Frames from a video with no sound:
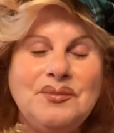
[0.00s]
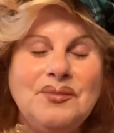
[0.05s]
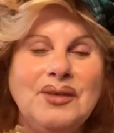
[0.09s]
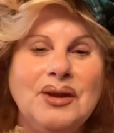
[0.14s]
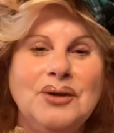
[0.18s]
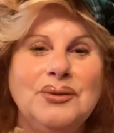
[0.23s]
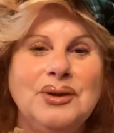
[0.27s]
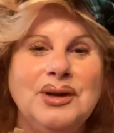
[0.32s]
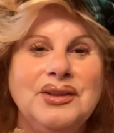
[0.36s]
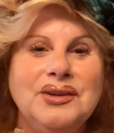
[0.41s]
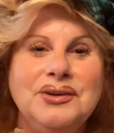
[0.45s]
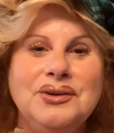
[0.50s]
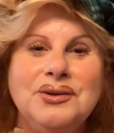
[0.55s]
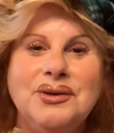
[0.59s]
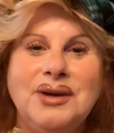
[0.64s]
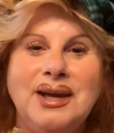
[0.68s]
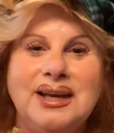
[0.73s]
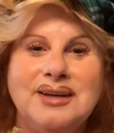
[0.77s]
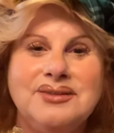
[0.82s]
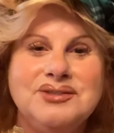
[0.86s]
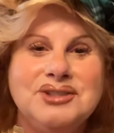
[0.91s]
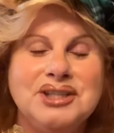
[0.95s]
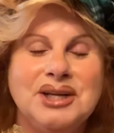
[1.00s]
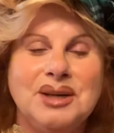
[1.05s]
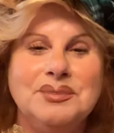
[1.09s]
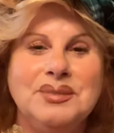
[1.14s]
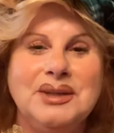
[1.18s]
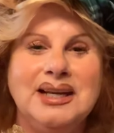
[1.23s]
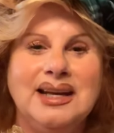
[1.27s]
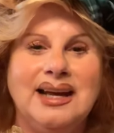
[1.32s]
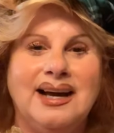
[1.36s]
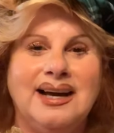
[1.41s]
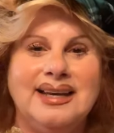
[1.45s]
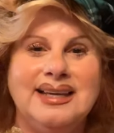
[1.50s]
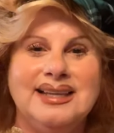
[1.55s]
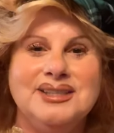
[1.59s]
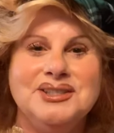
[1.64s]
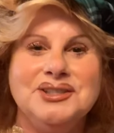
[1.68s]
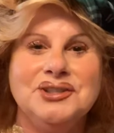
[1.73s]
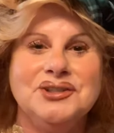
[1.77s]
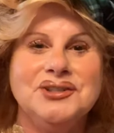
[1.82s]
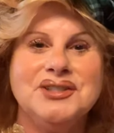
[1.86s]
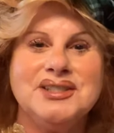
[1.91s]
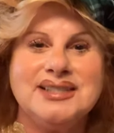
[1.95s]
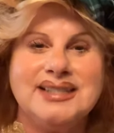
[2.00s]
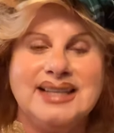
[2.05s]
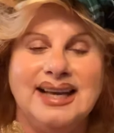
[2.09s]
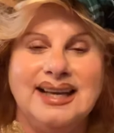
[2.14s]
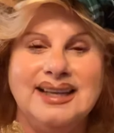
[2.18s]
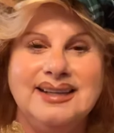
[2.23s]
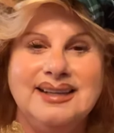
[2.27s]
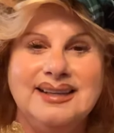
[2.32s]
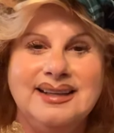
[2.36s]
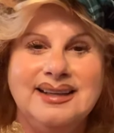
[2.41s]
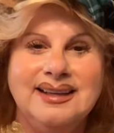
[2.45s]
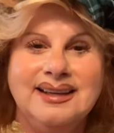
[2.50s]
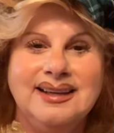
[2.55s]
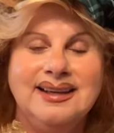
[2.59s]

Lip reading: Whether you have Gemini as your sun,